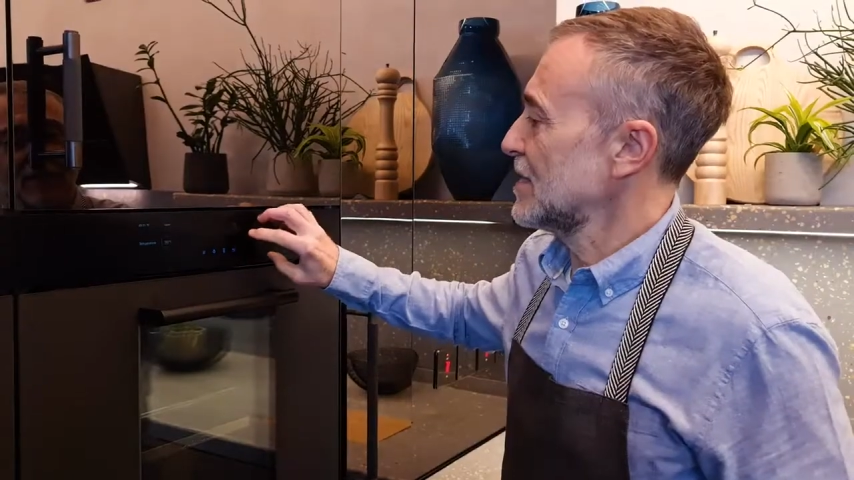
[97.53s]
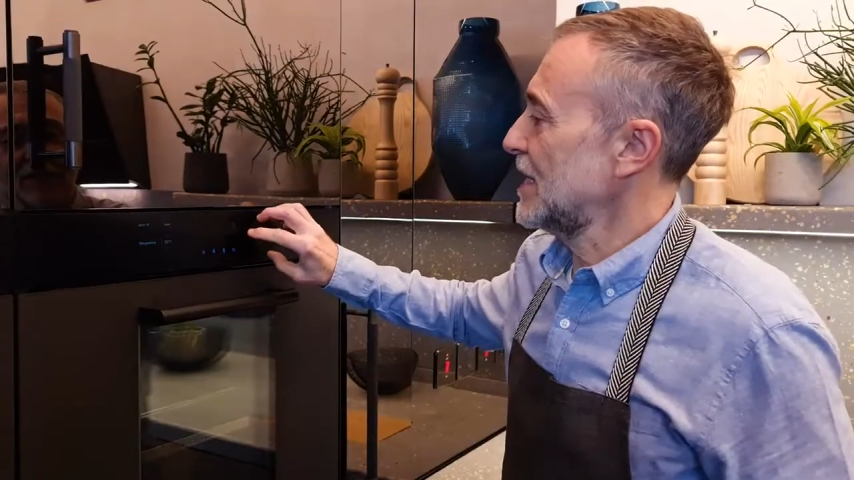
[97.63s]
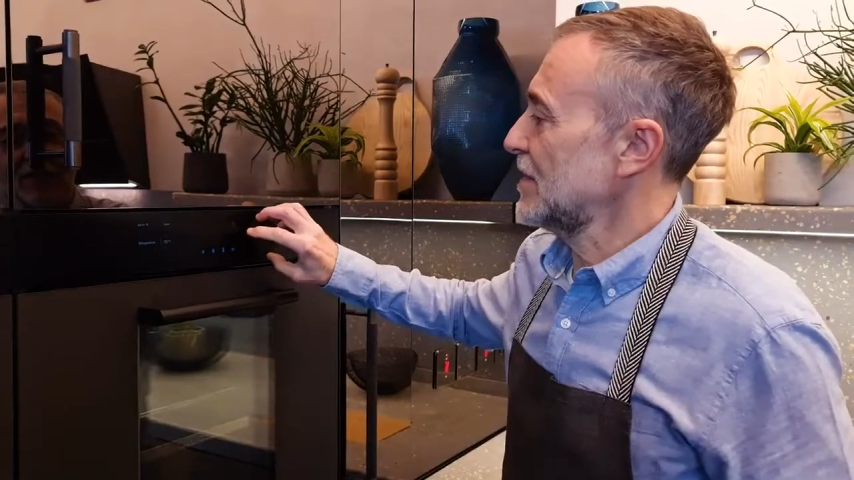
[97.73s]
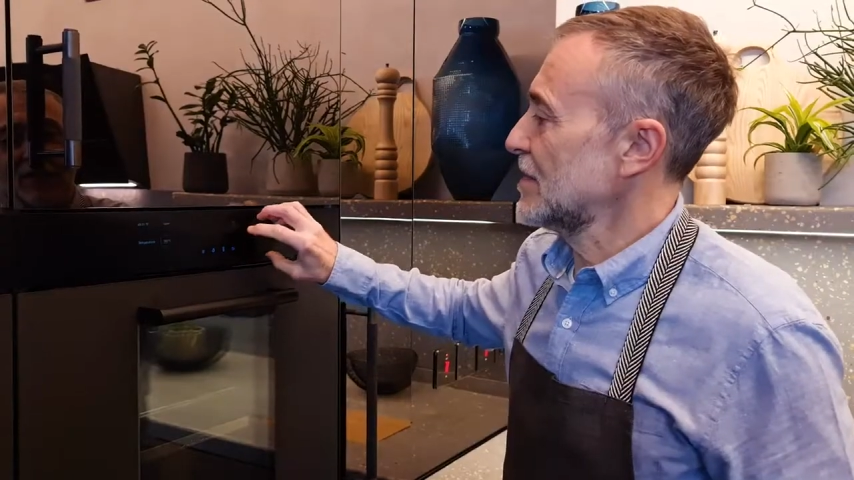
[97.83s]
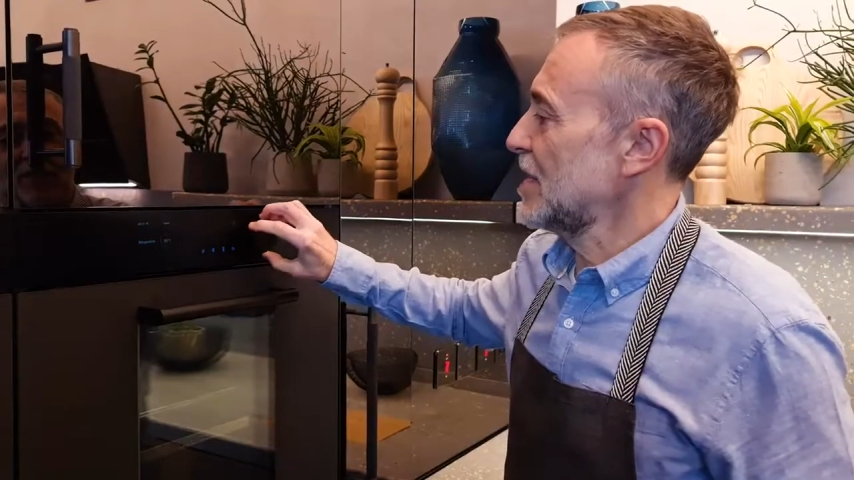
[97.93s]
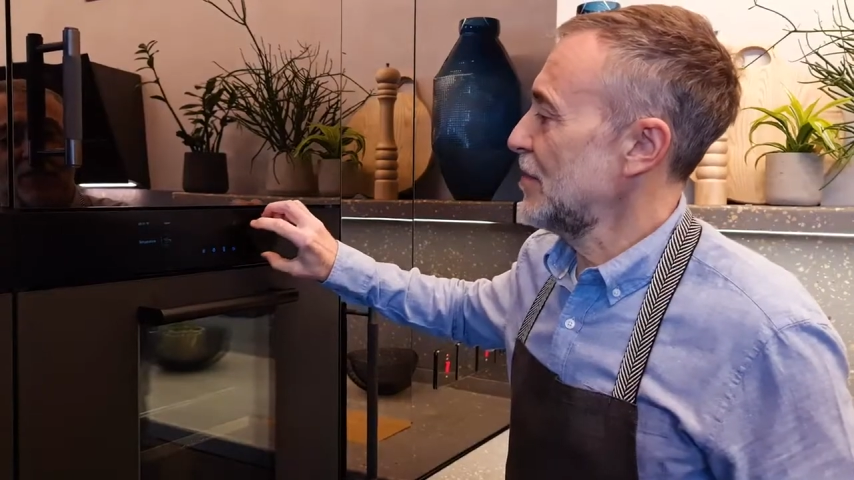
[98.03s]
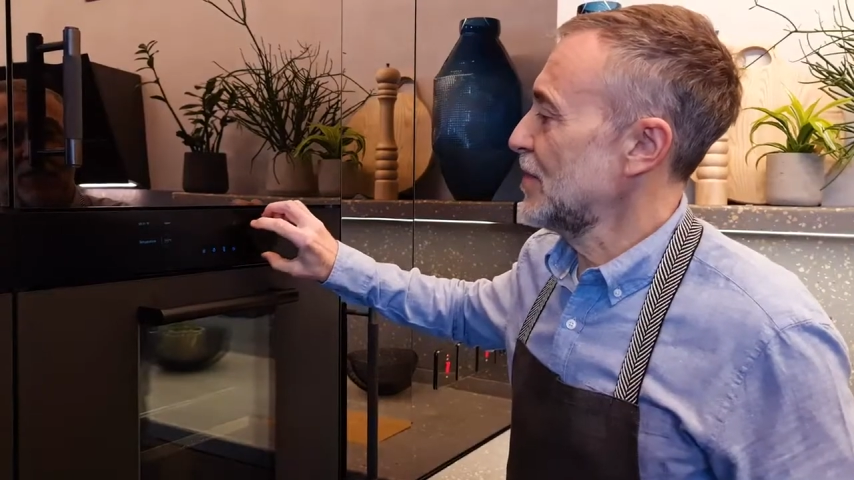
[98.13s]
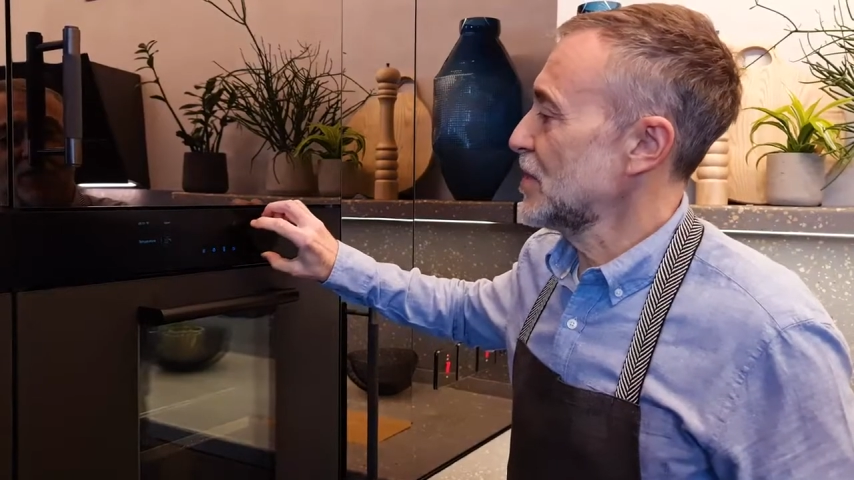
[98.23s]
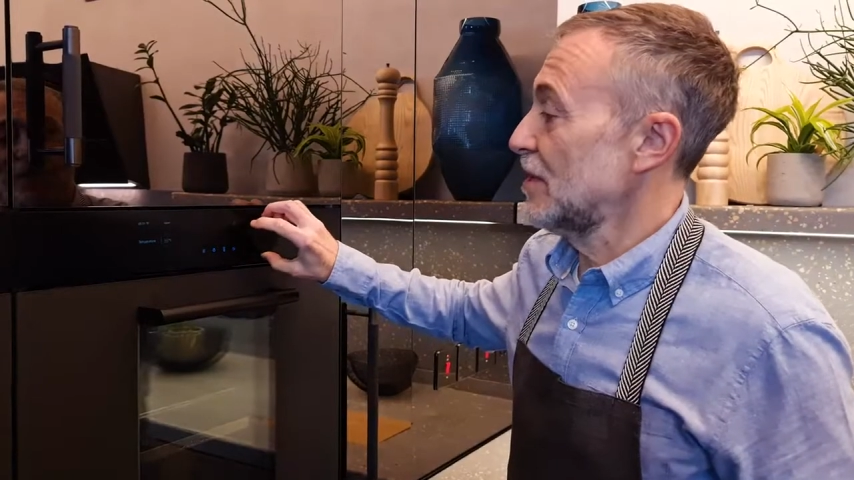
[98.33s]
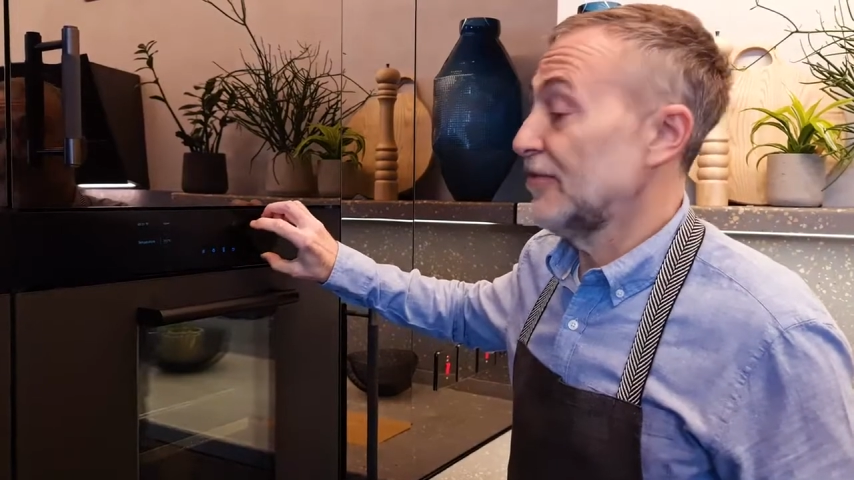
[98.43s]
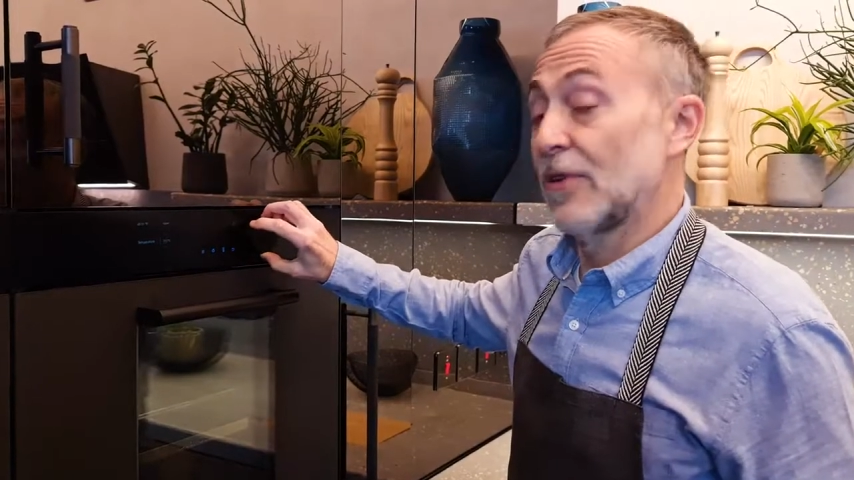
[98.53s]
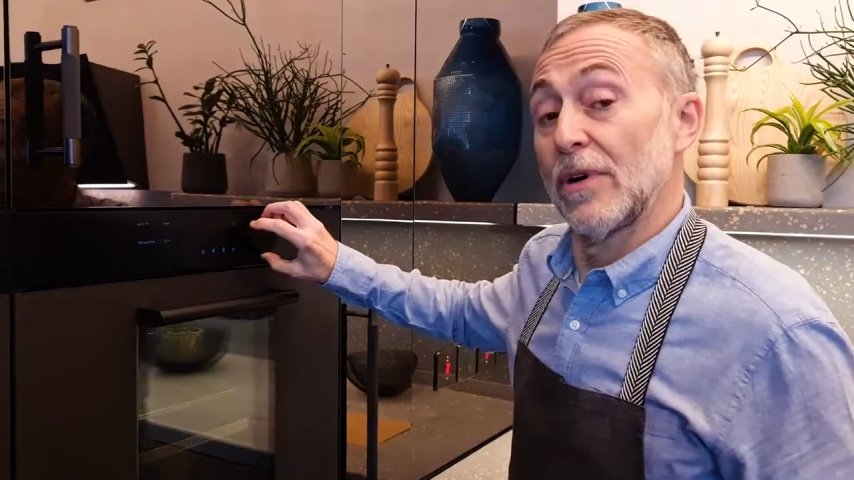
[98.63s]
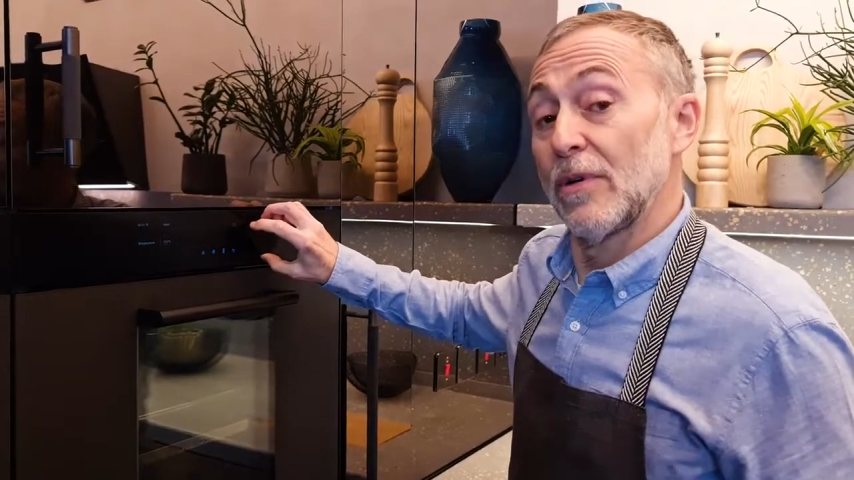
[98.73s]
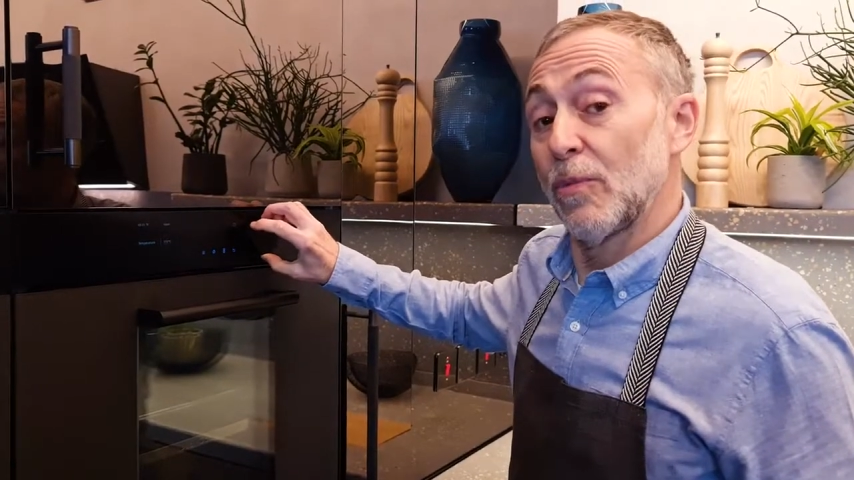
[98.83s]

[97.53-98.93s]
set the temperature for